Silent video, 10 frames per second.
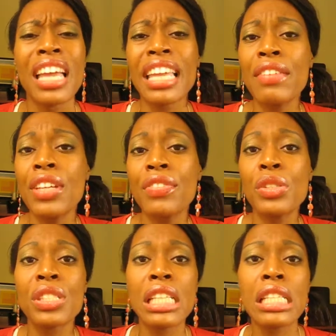Even if you
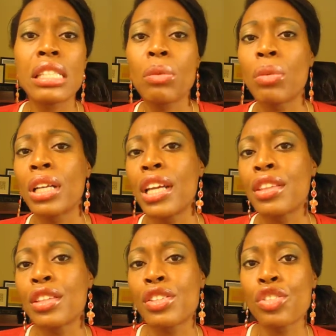see someone
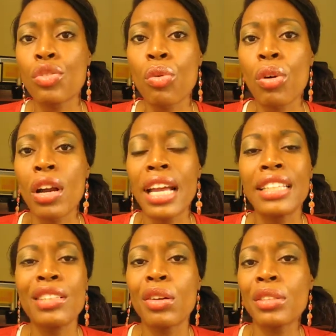in the store
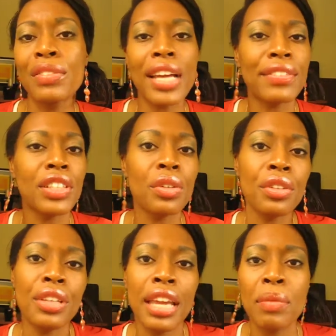and you don't even have to know
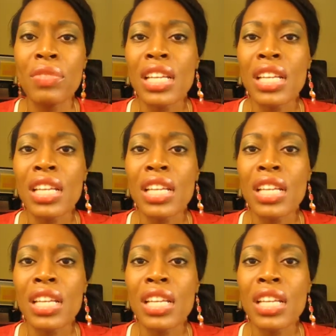their name,